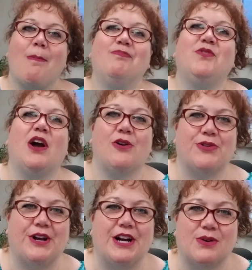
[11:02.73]
now
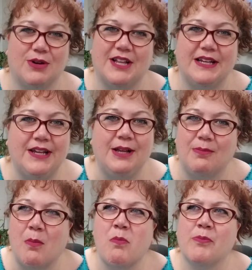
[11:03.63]
talk while I eat.
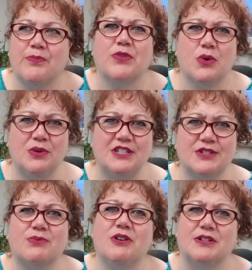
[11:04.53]
Which
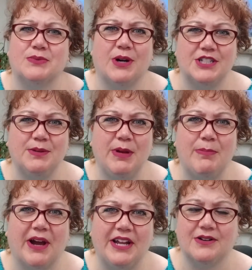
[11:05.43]
is worse, watching me
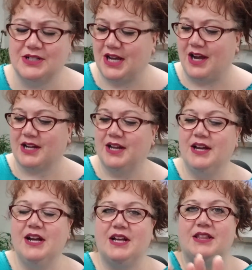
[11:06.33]
bite or talk?
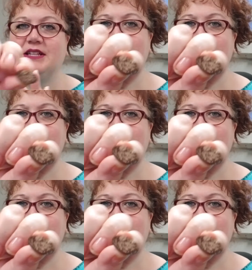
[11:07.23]
This,